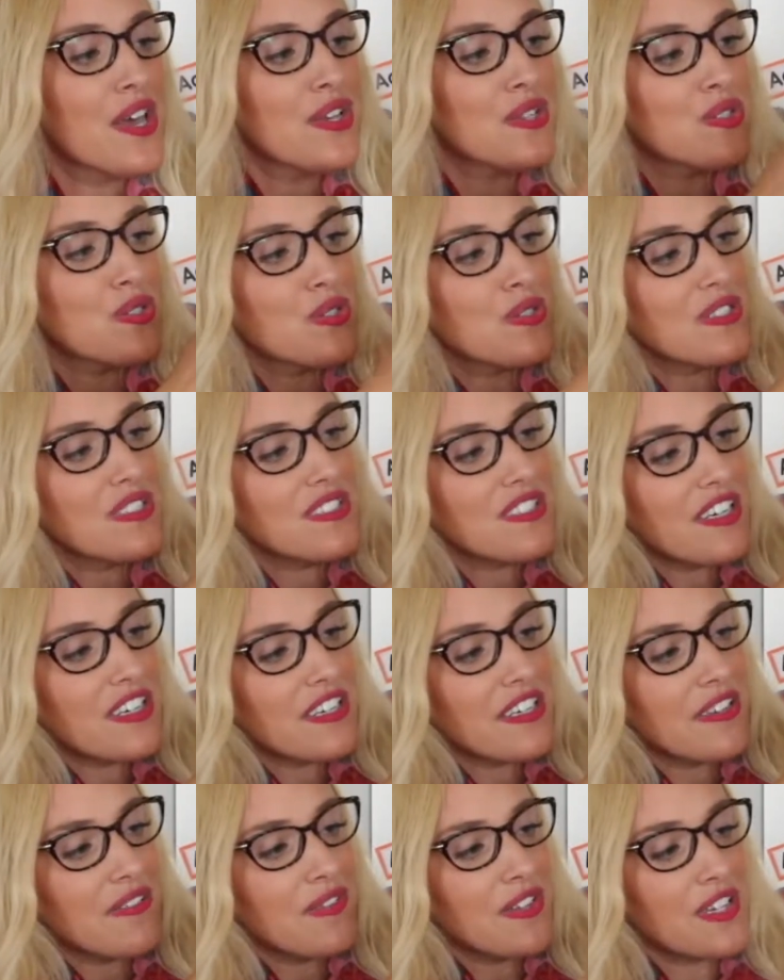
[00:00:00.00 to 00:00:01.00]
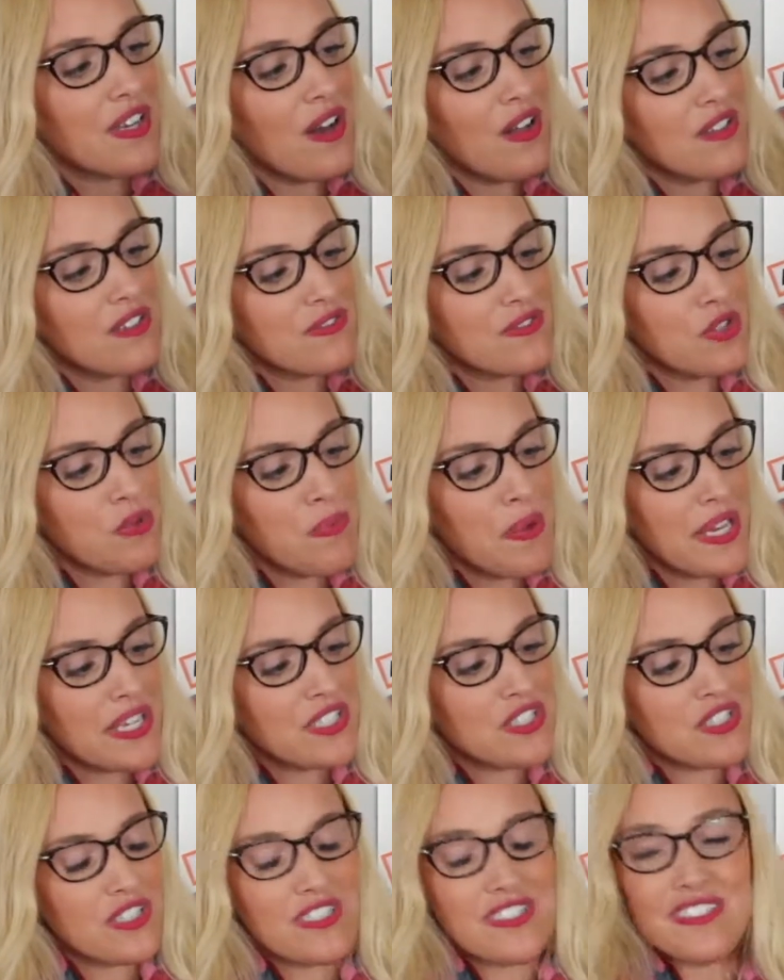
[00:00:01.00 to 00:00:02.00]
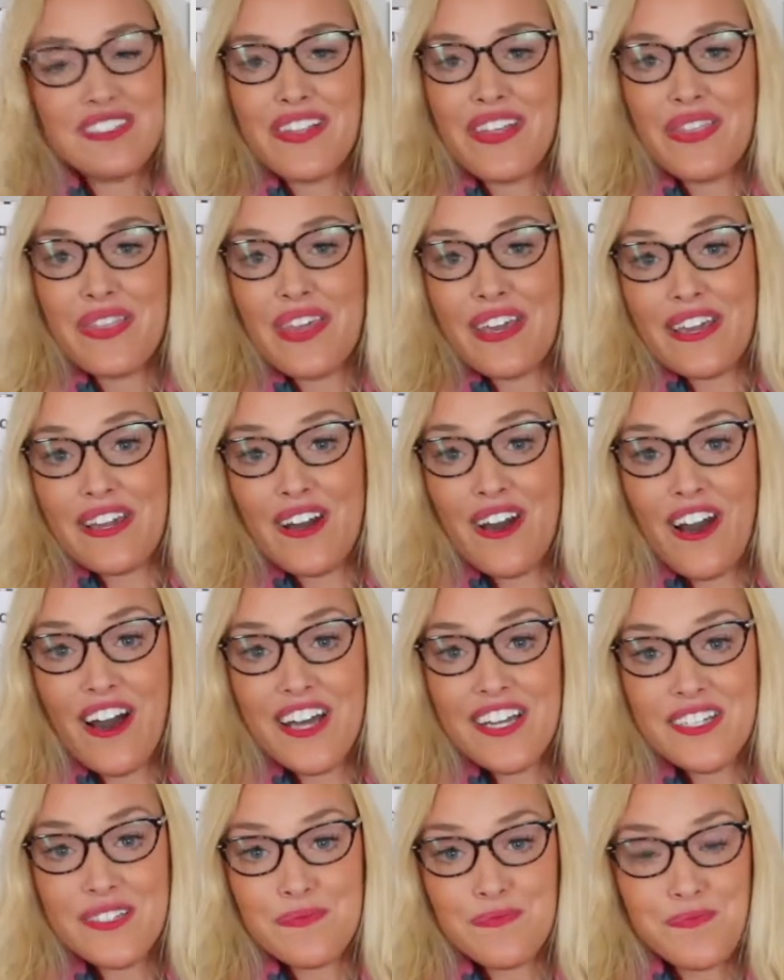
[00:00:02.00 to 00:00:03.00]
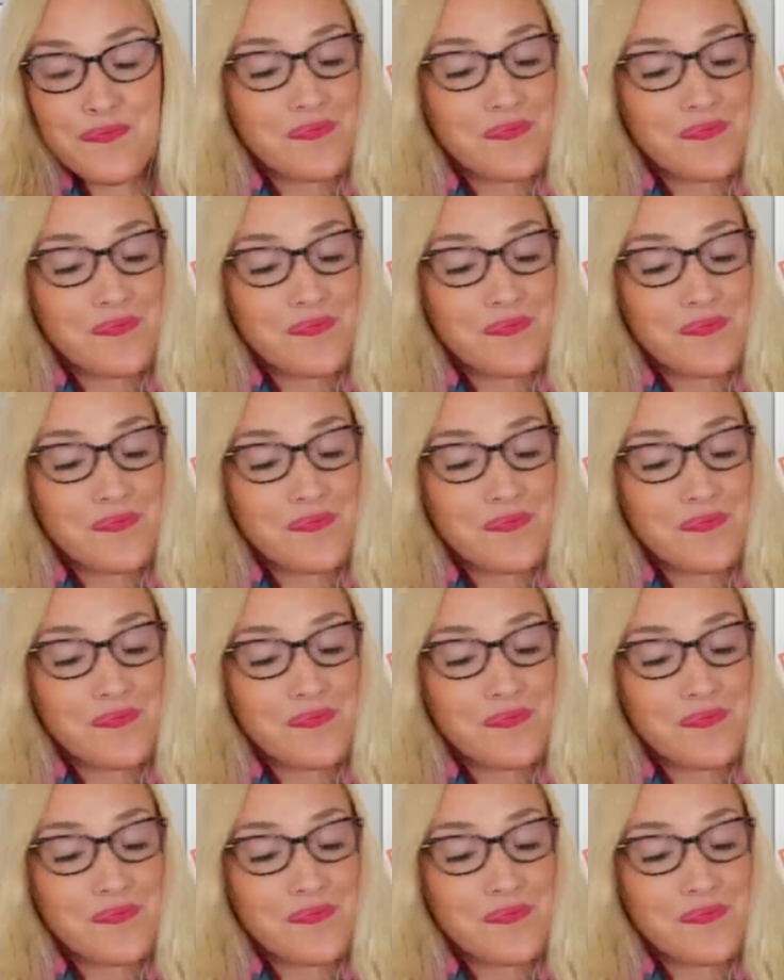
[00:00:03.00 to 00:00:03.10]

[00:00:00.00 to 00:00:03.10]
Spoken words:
Students are given colorful pictures that they cut,